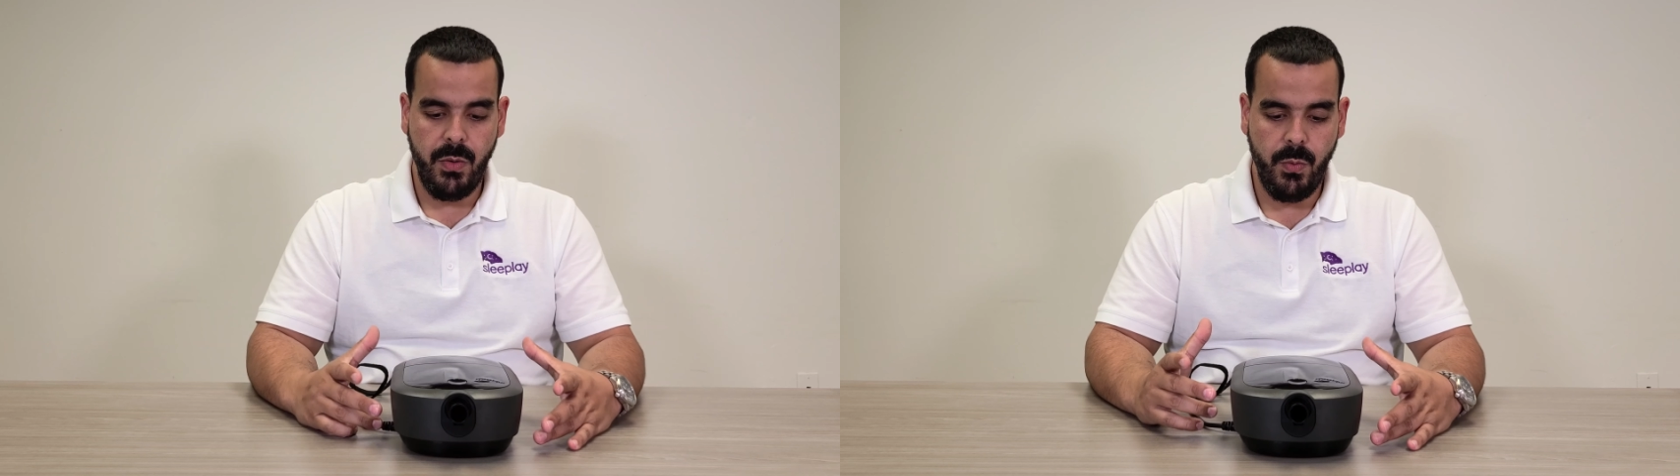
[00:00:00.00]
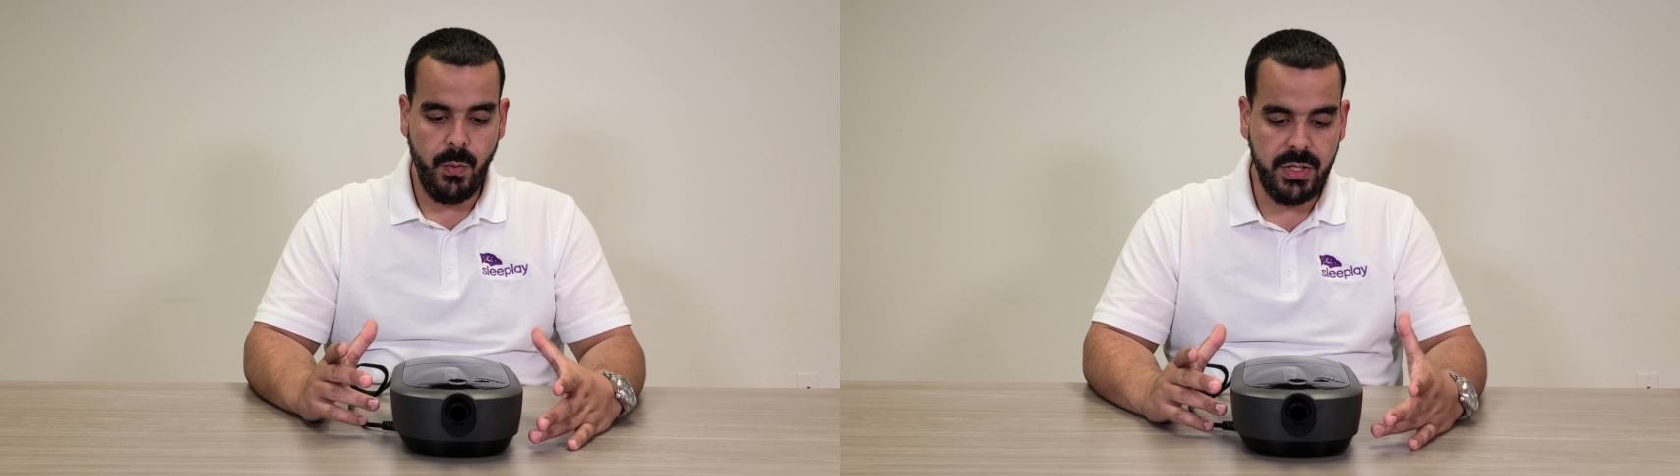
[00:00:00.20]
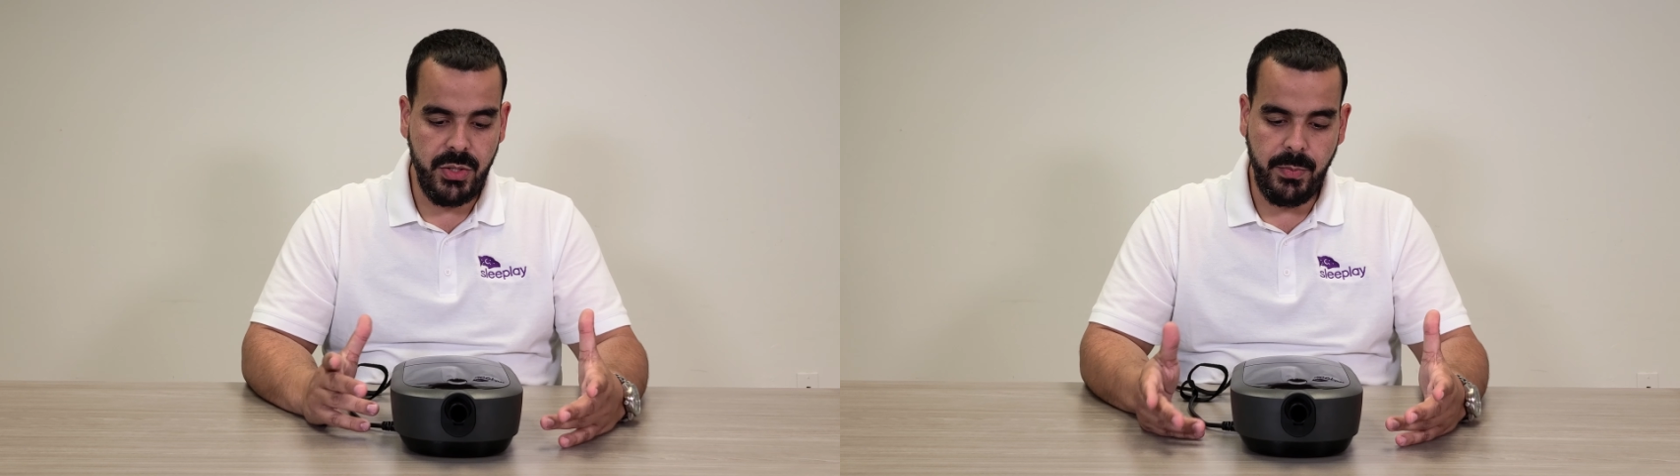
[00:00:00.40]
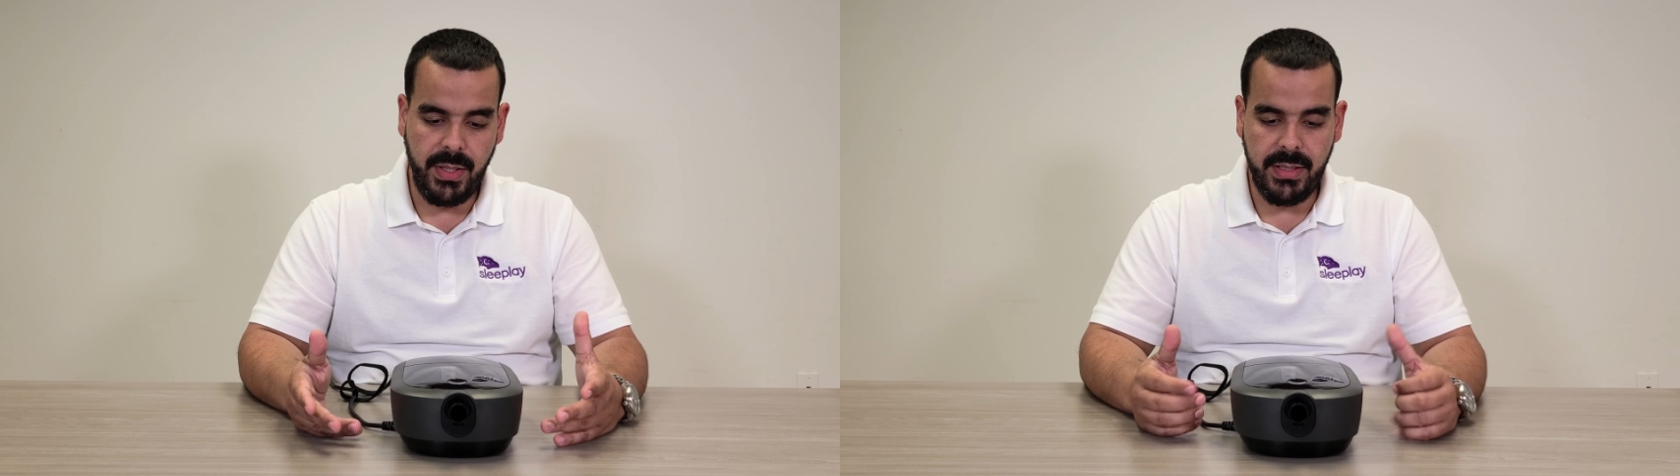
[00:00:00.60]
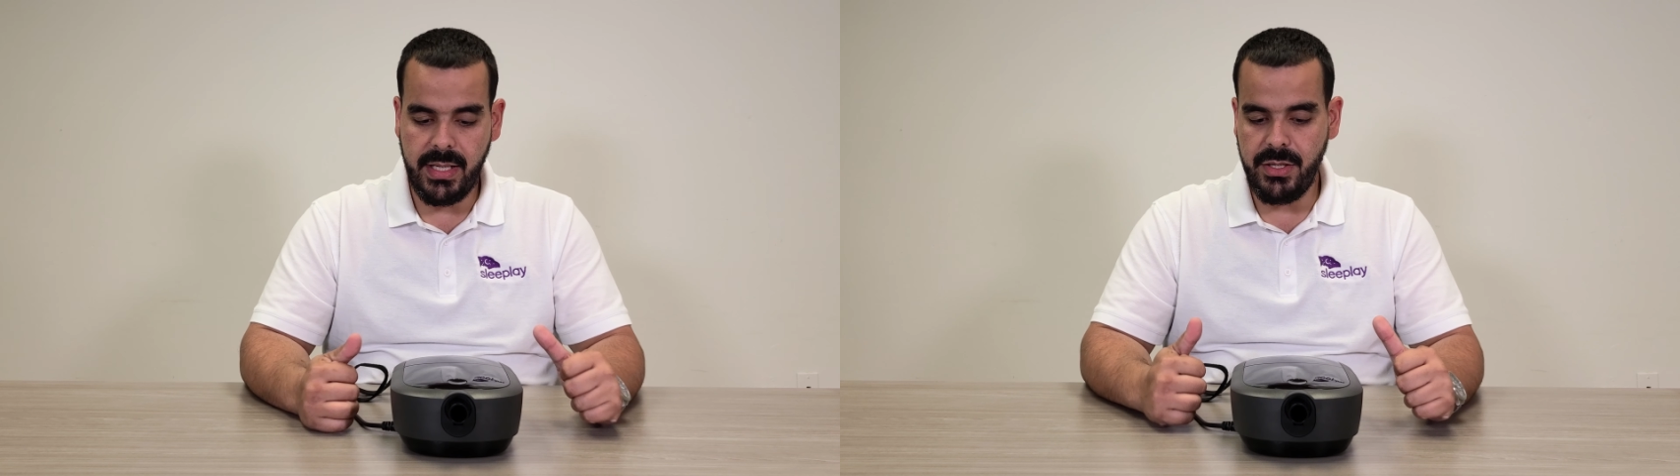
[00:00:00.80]
Once you
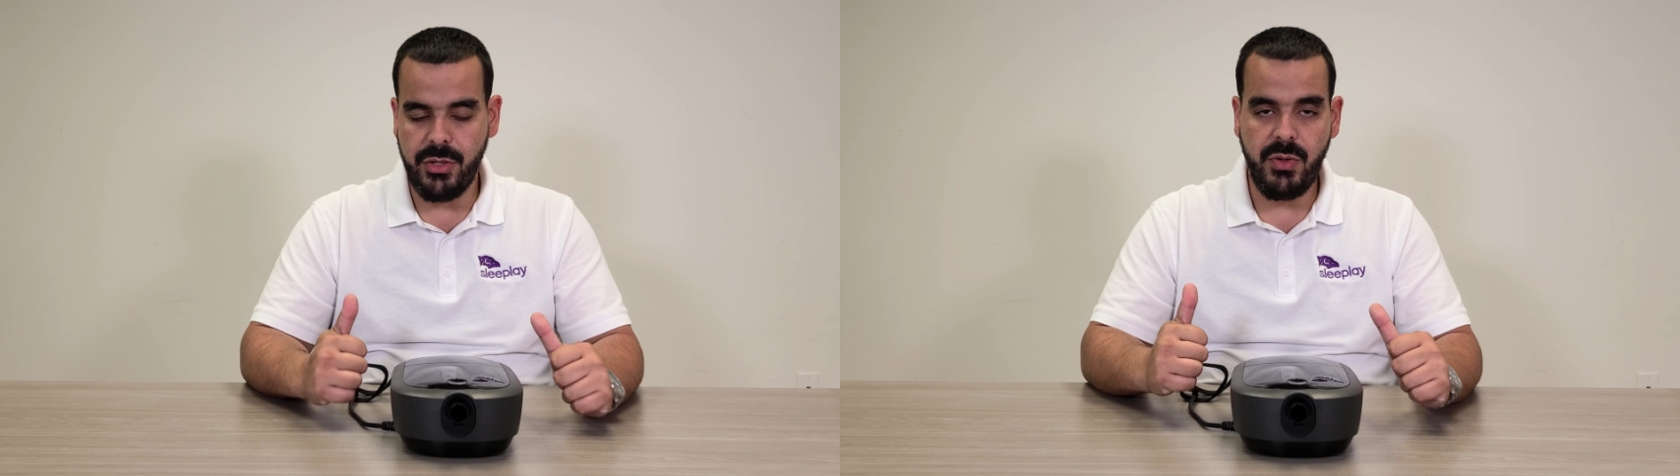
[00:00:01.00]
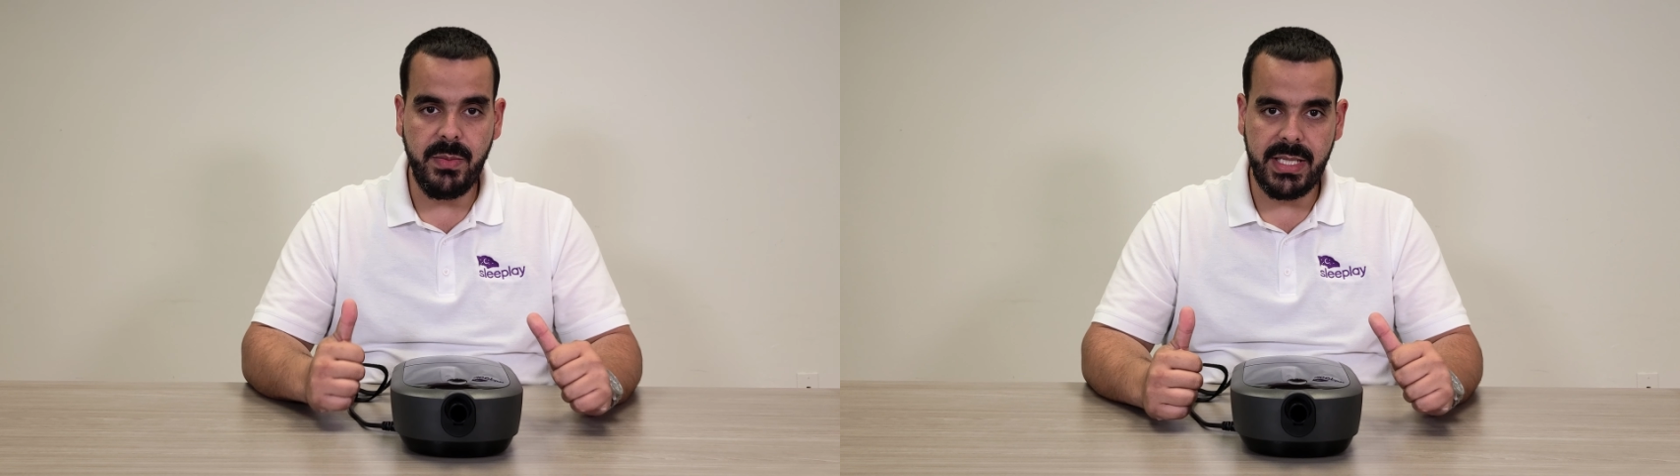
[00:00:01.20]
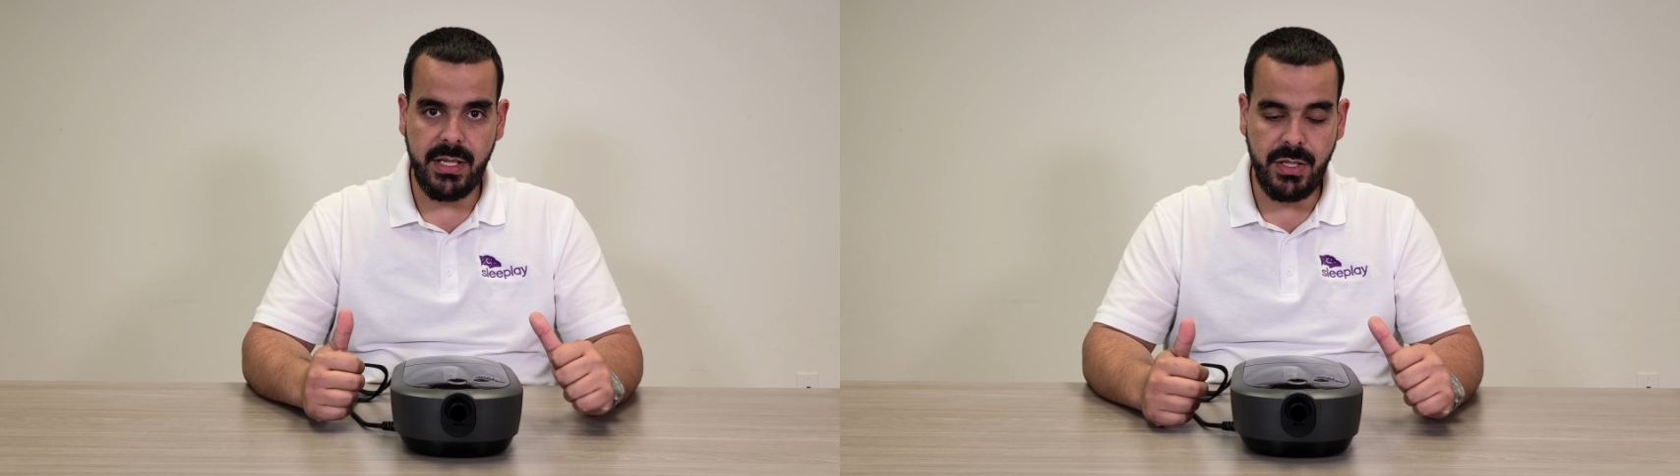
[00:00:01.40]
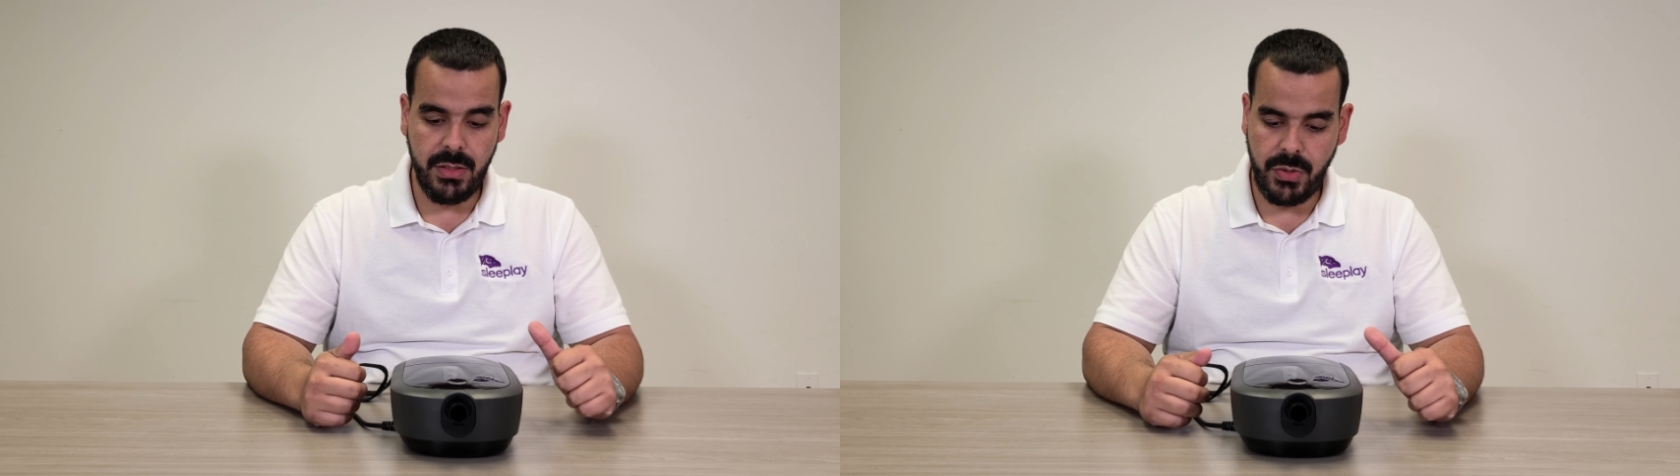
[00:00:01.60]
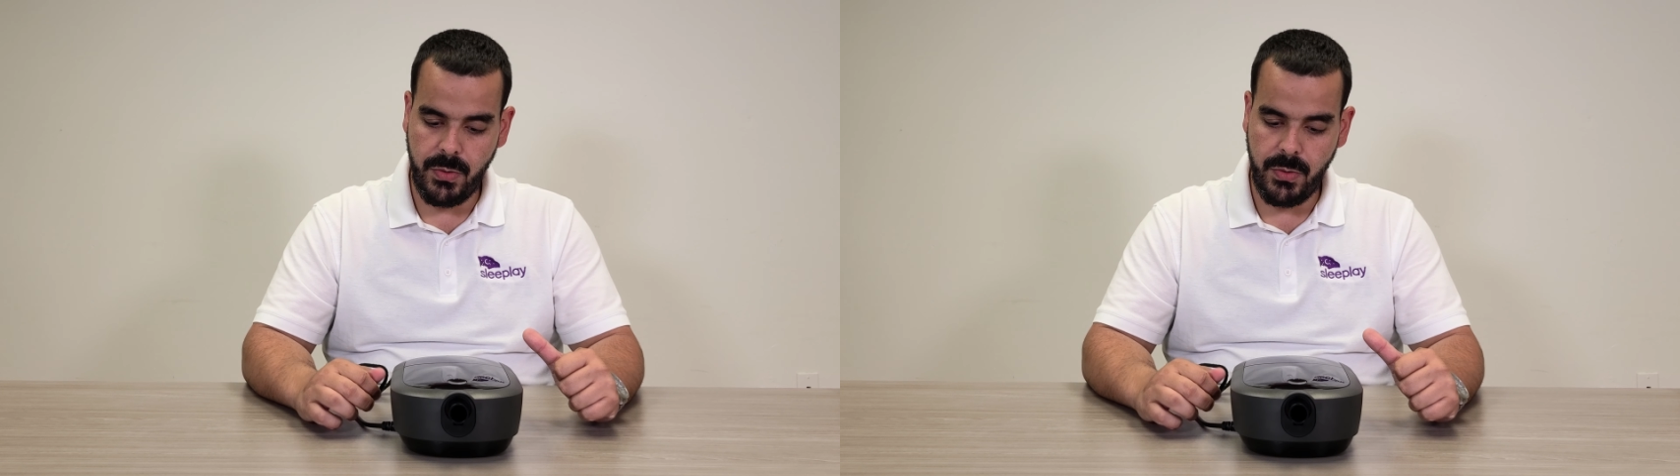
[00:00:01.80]
plug in your DreamStation